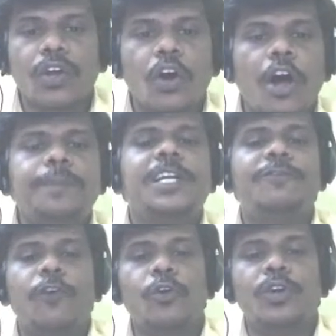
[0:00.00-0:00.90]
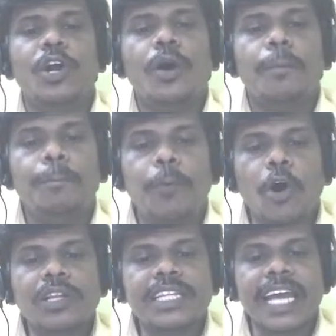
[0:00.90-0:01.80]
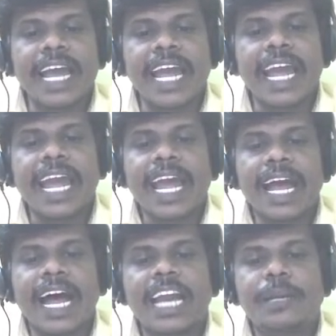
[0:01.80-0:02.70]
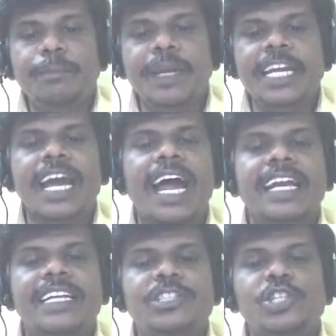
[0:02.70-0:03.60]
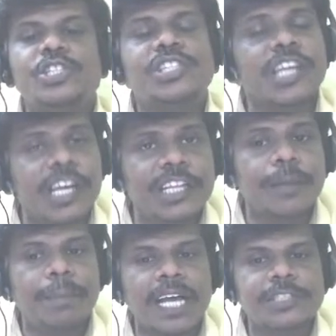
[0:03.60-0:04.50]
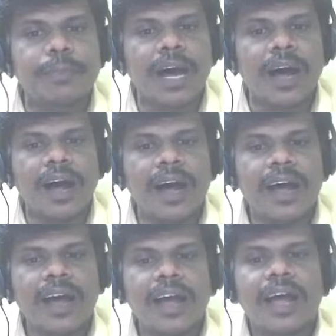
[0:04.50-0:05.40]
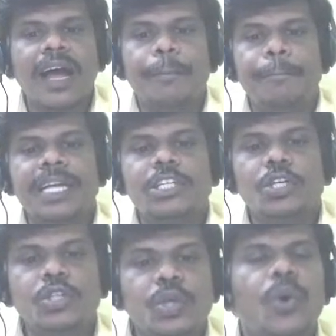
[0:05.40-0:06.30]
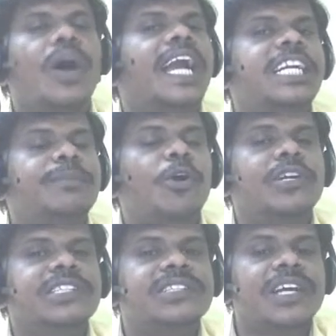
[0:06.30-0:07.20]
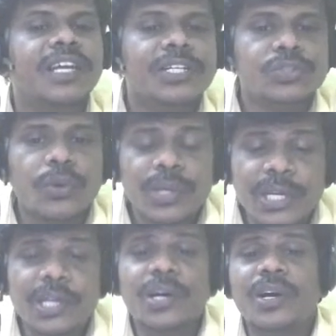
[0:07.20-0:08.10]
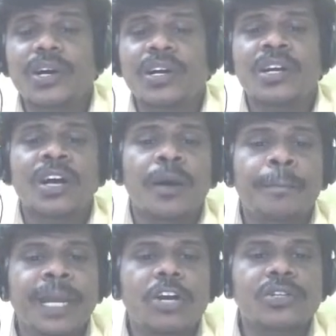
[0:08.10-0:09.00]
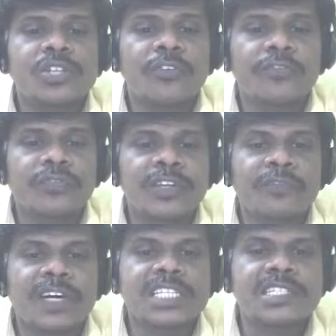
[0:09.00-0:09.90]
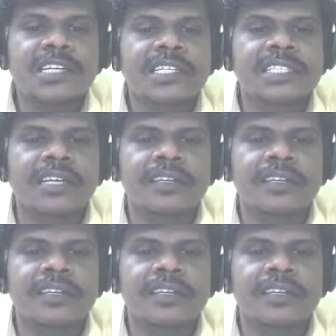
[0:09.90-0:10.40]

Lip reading: Option 4 both A and B antigens in the plasma but no antibodies. So here, because of the first reason,